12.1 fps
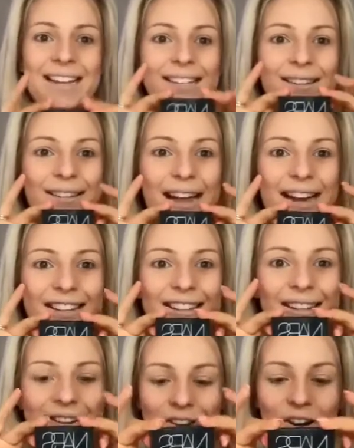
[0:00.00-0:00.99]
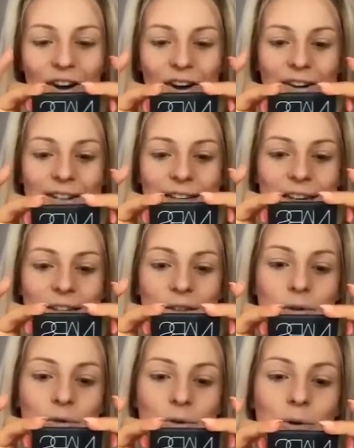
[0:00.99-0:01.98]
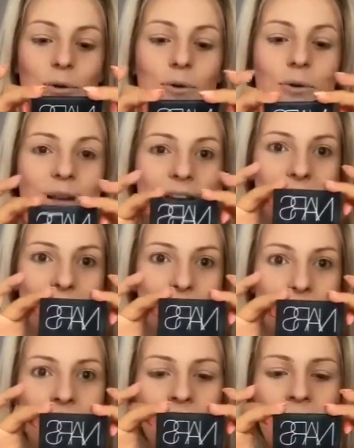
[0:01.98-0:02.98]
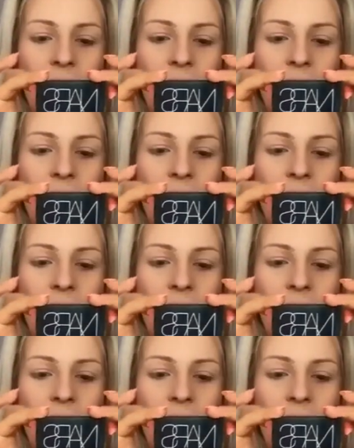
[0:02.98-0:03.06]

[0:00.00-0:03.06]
So it's actually the NARS, and it's called Orgasm,